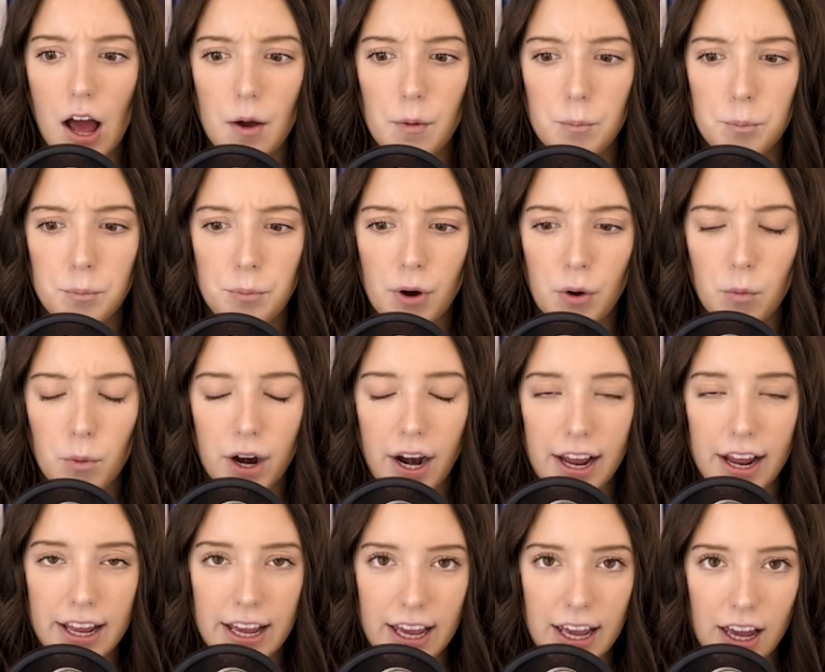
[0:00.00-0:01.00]
But what
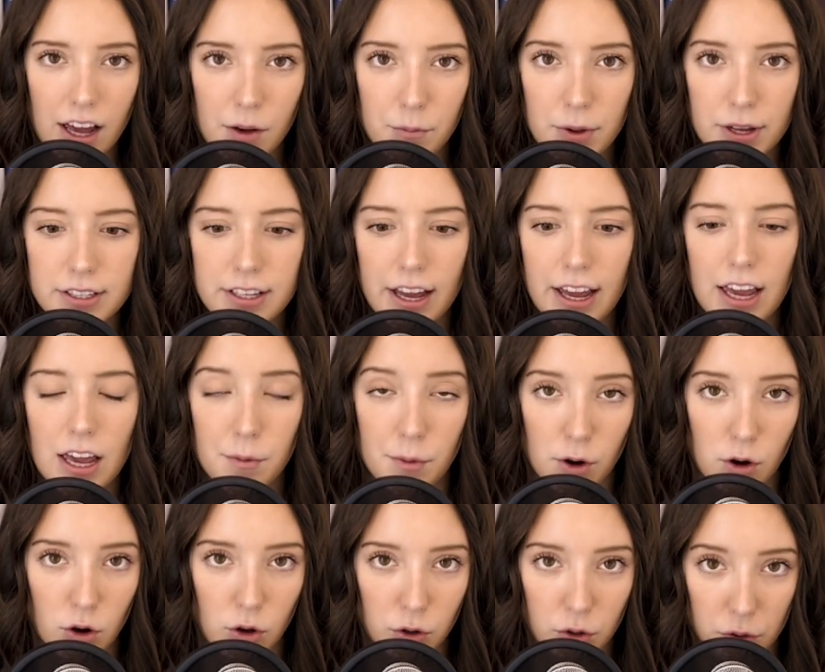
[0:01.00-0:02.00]
I am is I am a
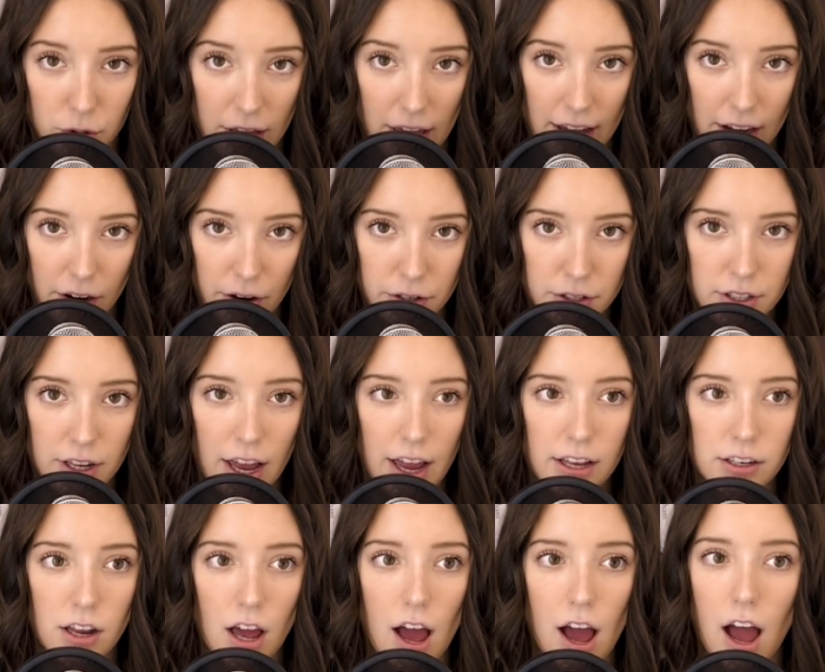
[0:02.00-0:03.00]
girl who cares,
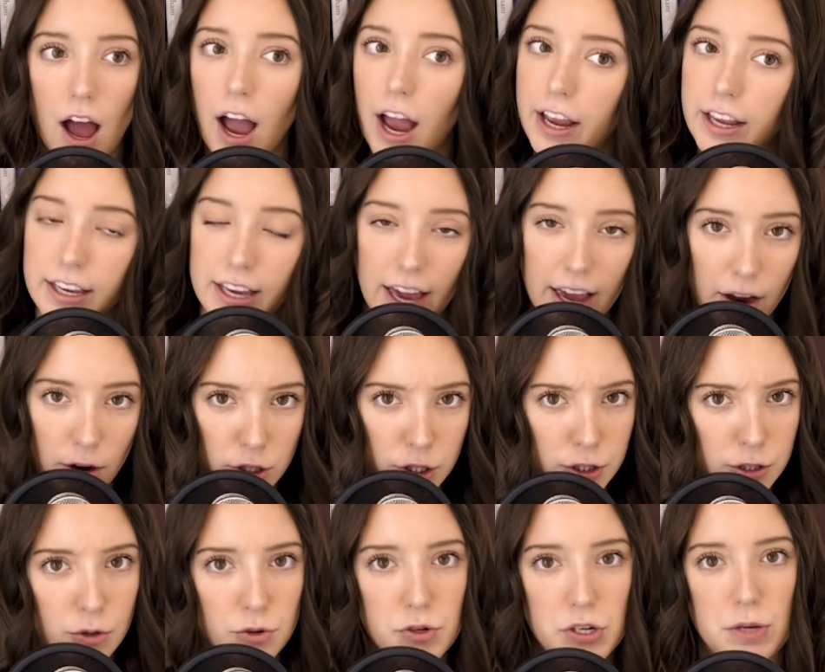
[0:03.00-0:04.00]
and I care
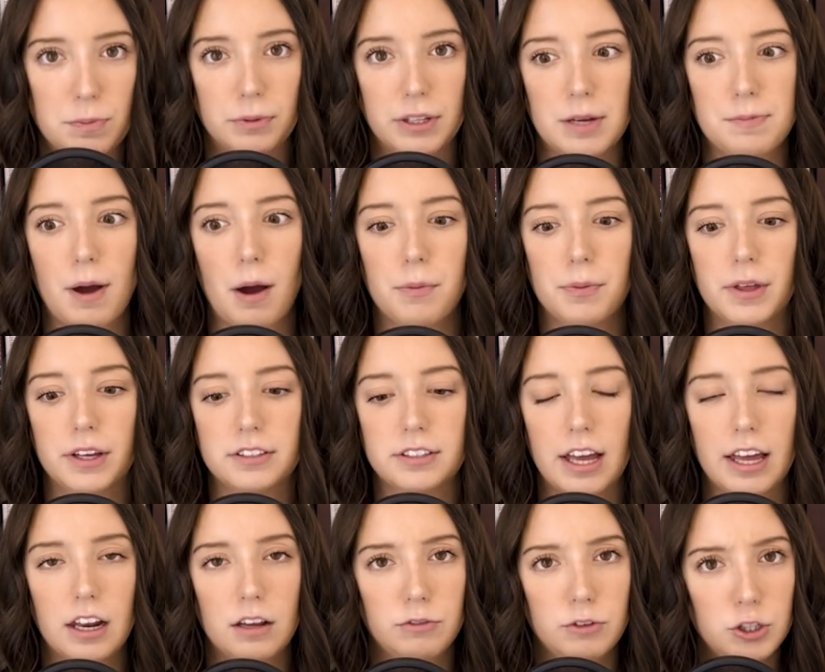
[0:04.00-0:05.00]
so deeply about this.
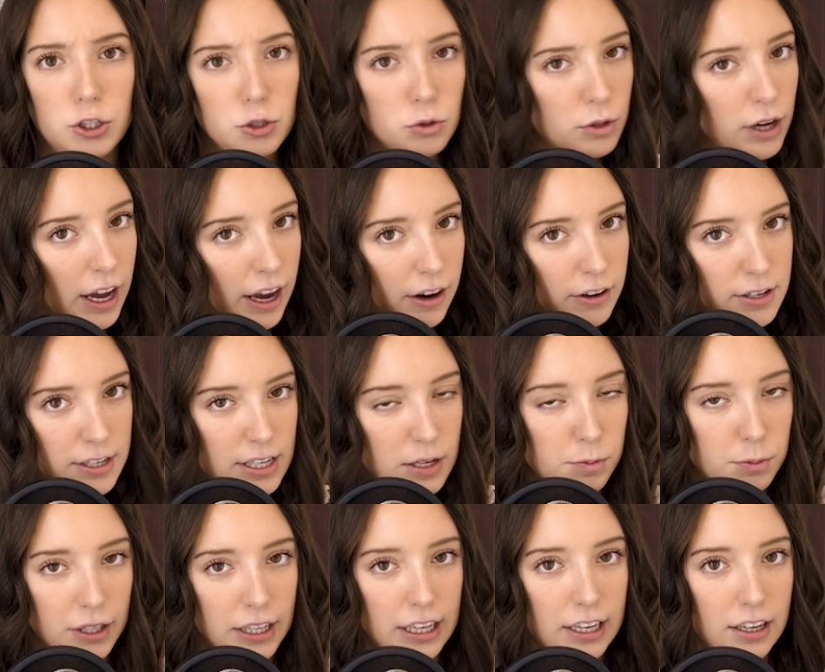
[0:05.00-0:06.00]
And if you care
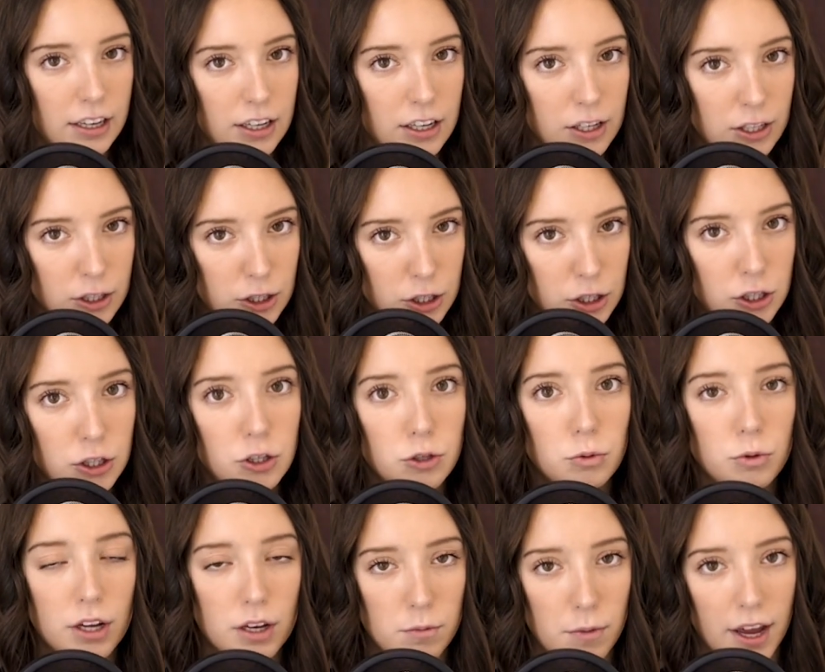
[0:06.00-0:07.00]
deeply,
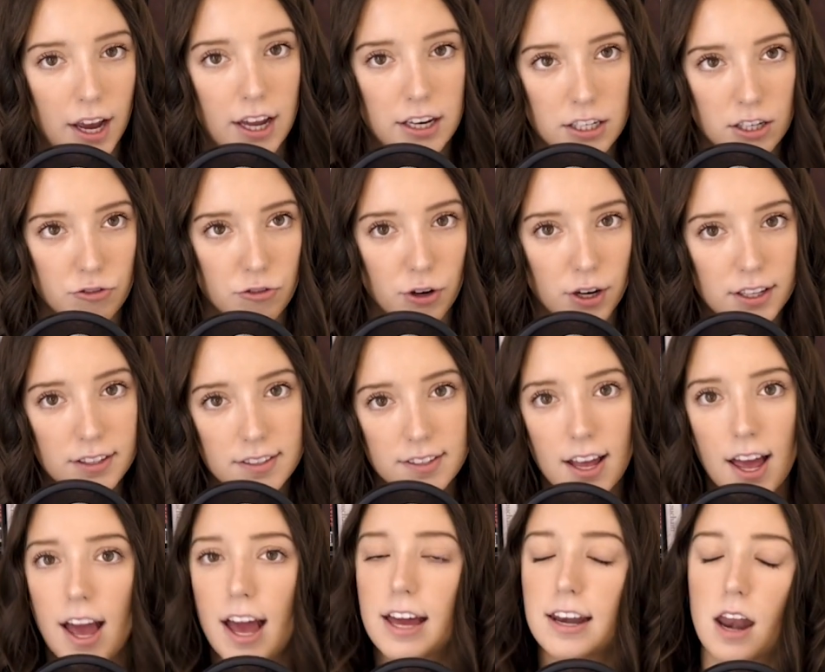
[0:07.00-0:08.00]
you can make a difference.
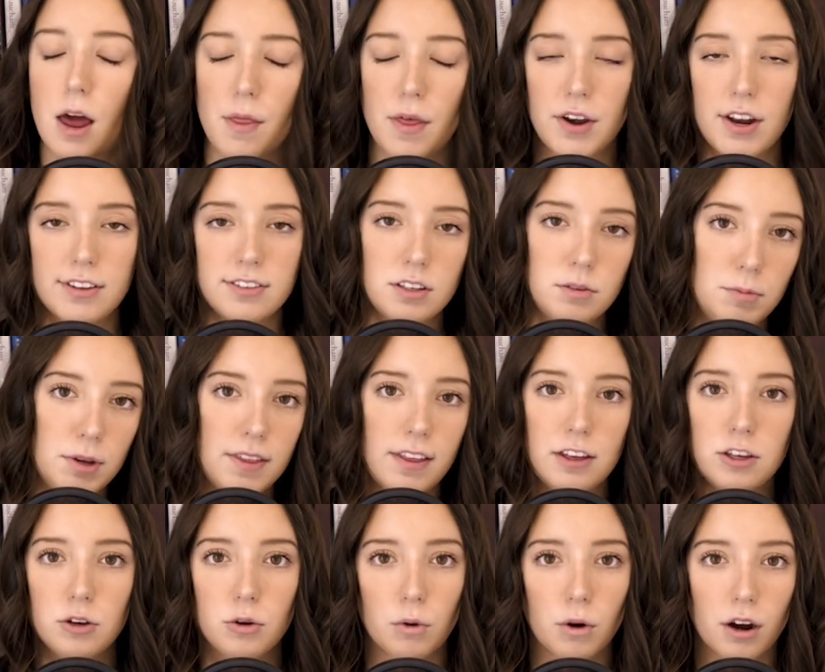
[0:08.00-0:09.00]
Now, that doesn't mean
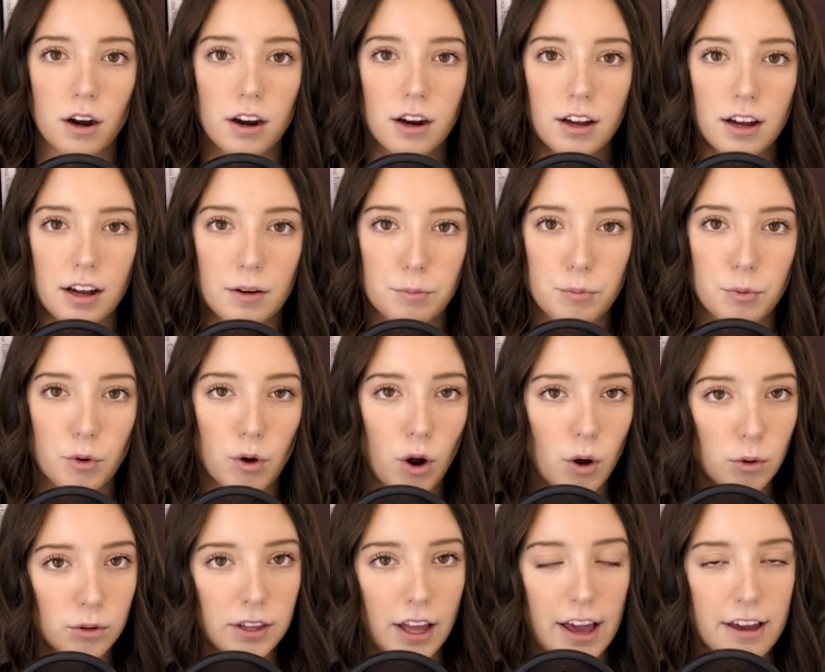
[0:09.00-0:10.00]
that your
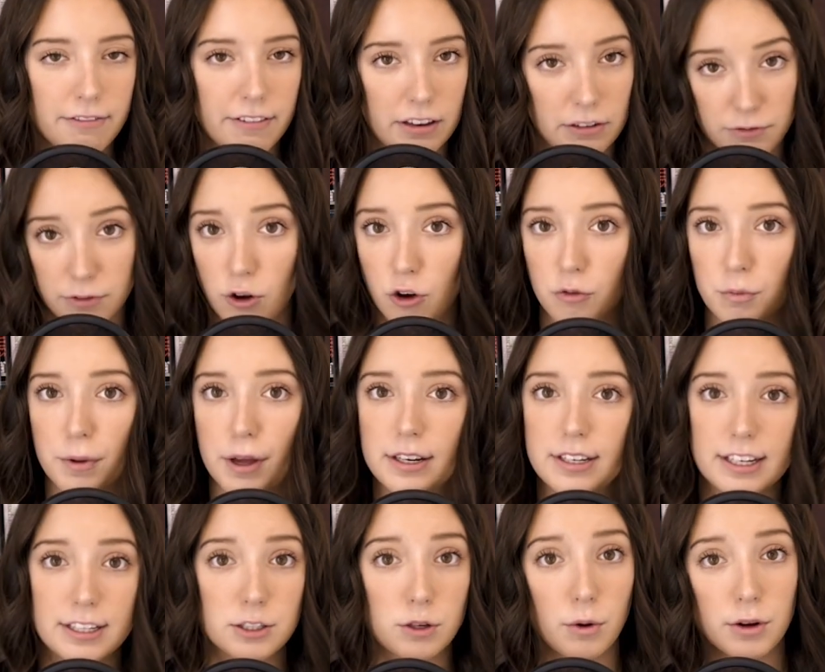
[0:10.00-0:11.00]
pro-life
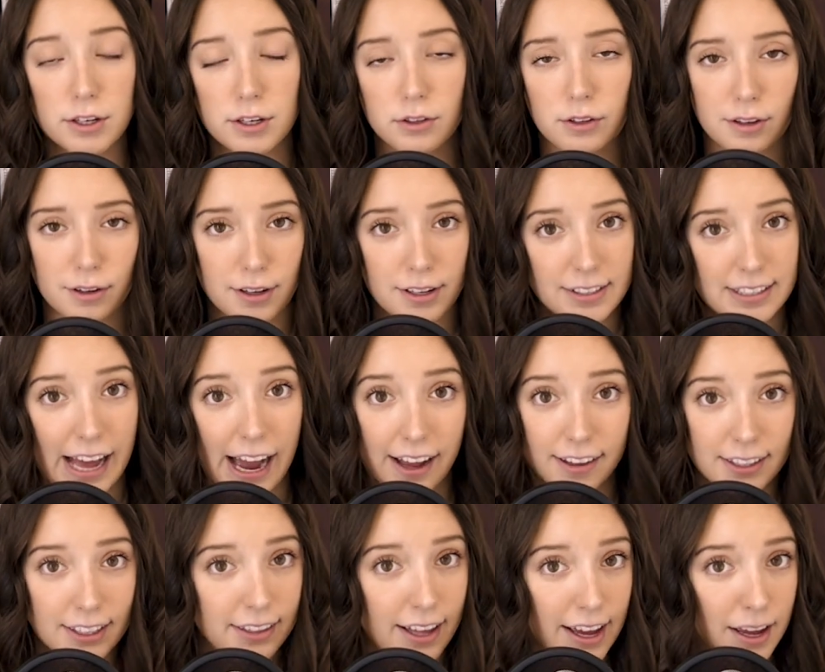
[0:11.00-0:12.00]
involvement is going to look
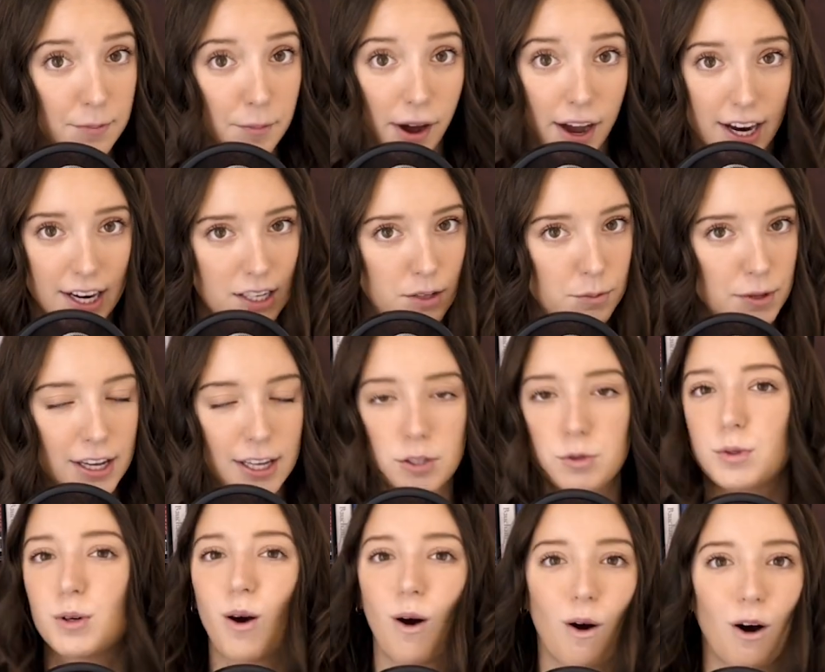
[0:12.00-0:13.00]
exactly like mine, because
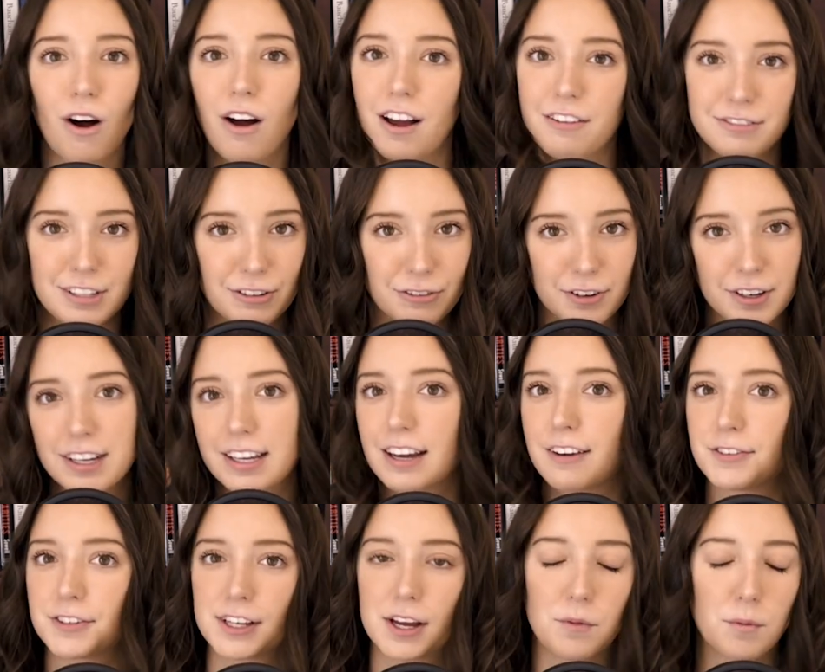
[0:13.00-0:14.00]
we all have different
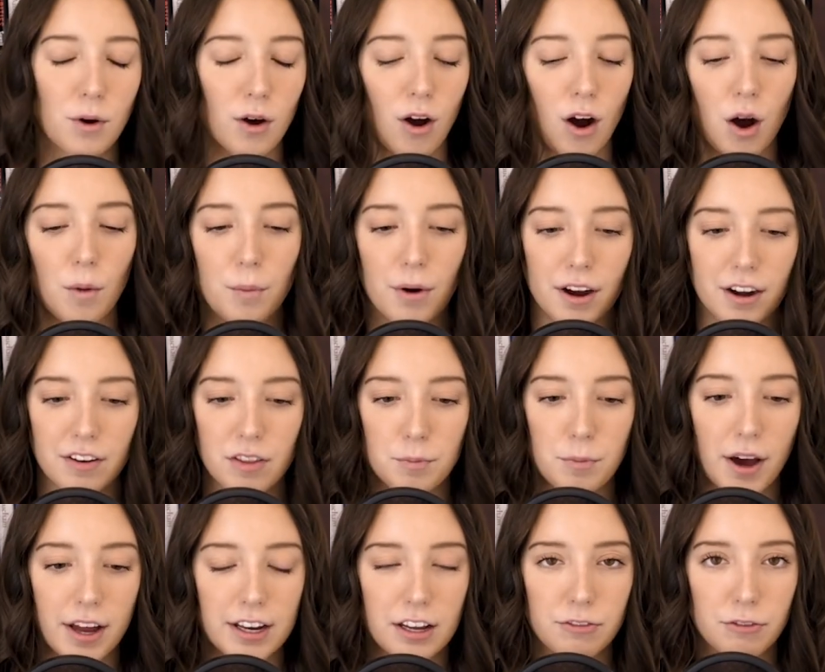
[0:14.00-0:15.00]
gifts and we're all part of the
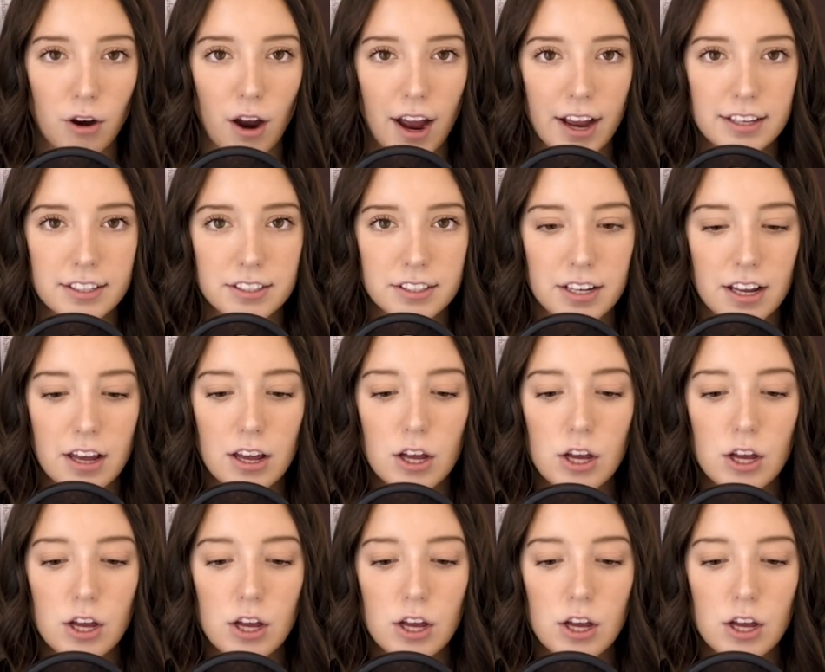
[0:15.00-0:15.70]
body of Christ.